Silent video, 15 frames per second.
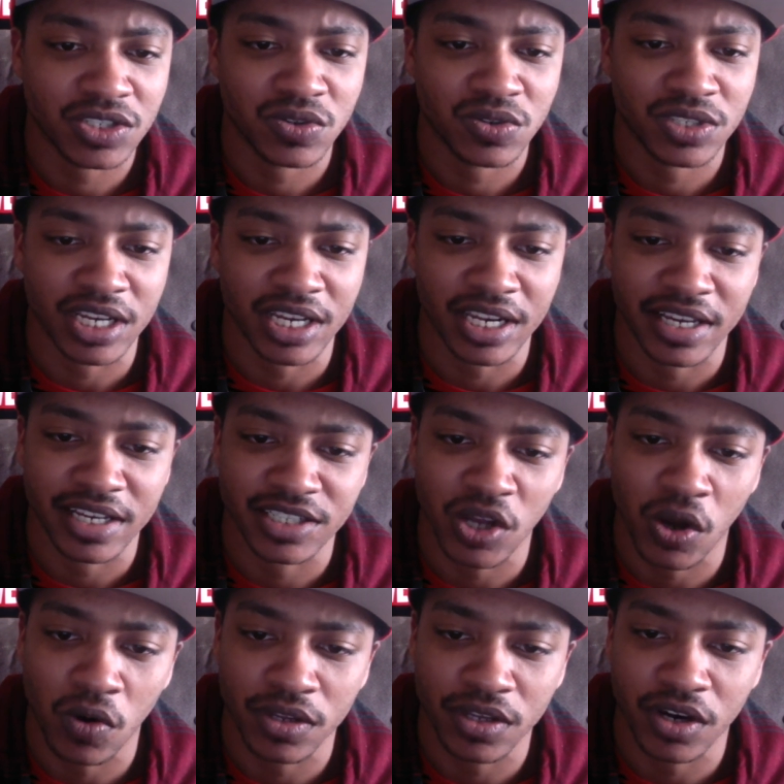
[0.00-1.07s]
lieutenant is
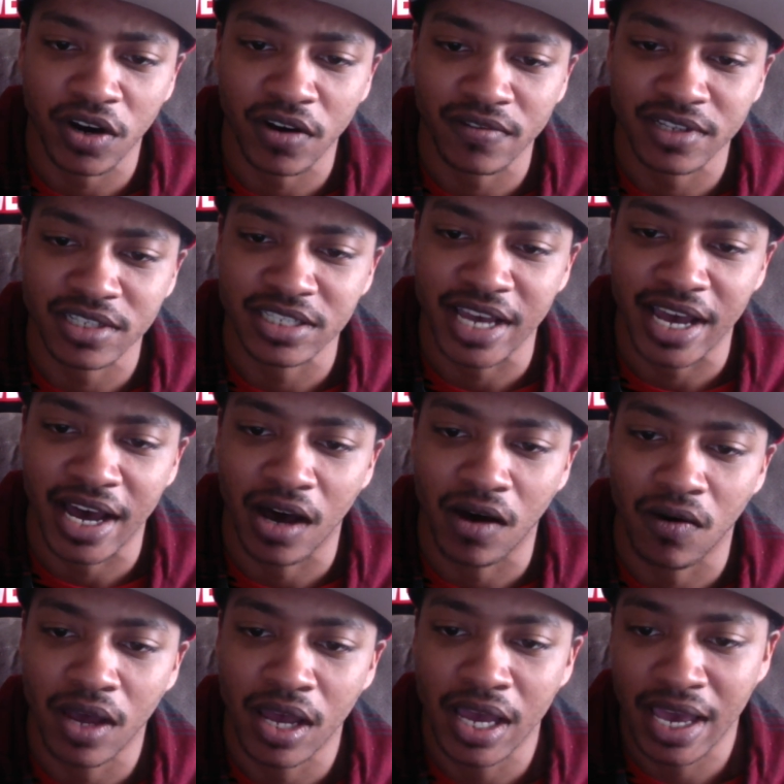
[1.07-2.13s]
holding off the
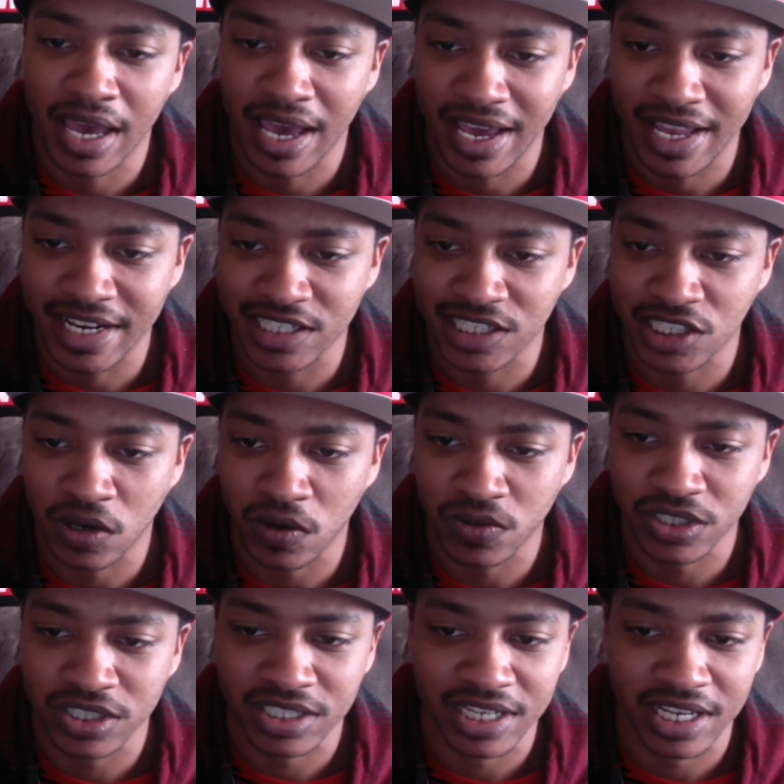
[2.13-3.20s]
Zhao, and his
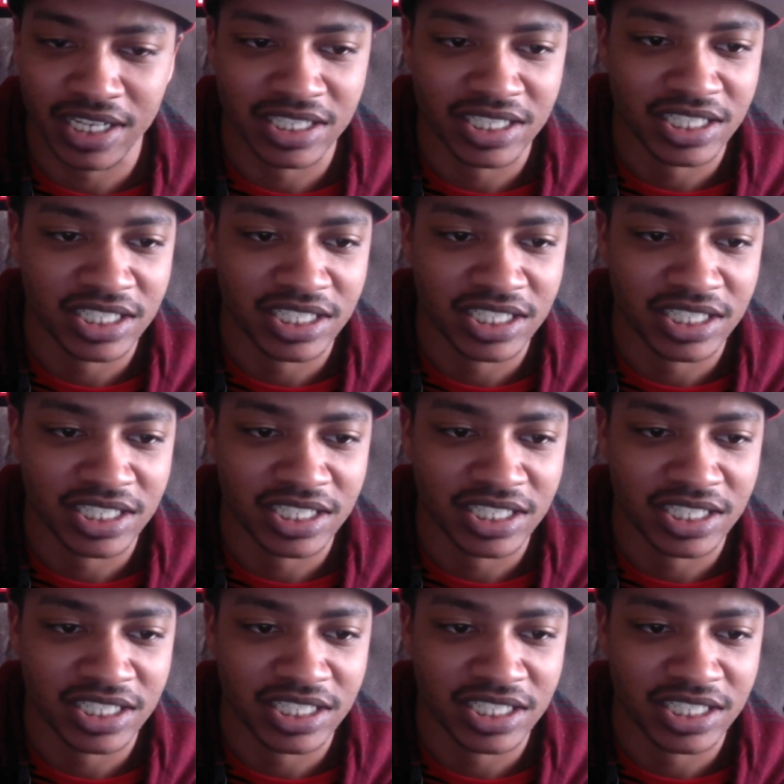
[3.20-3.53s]
soldier says he